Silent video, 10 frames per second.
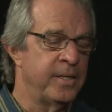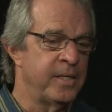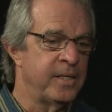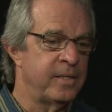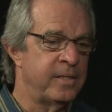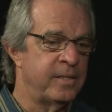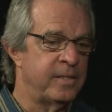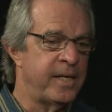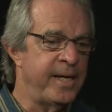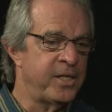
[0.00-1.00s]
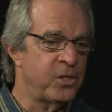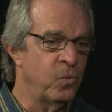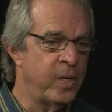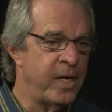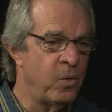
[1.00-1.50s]
that takes
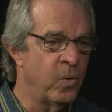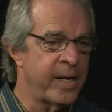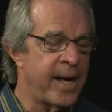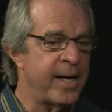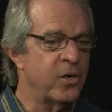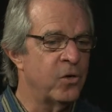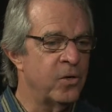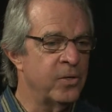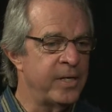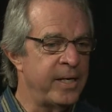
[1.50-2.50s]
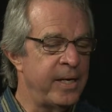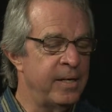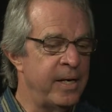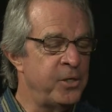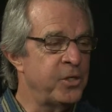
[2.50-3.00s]
away what I call the
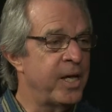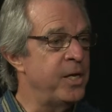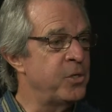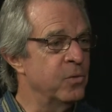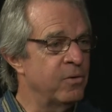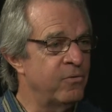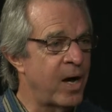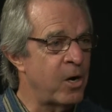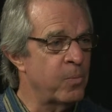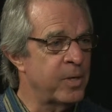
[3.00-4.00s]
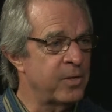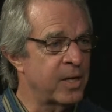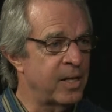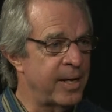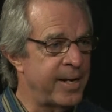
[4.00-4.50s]
educational environment of
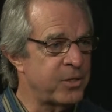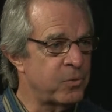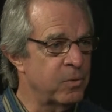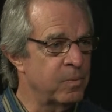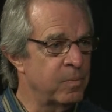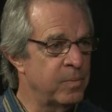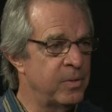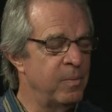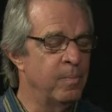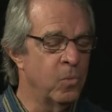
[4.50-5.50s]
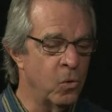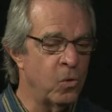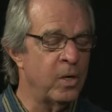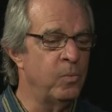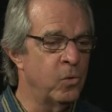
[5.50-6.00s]
the classroom.
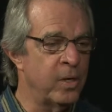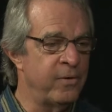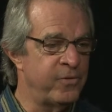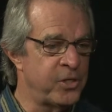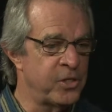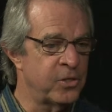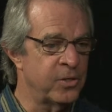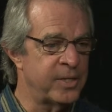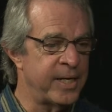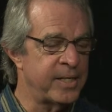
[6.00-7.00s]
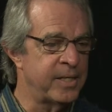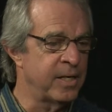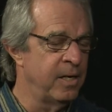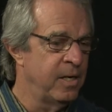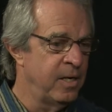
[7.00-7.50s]
More and more emphasis on testing.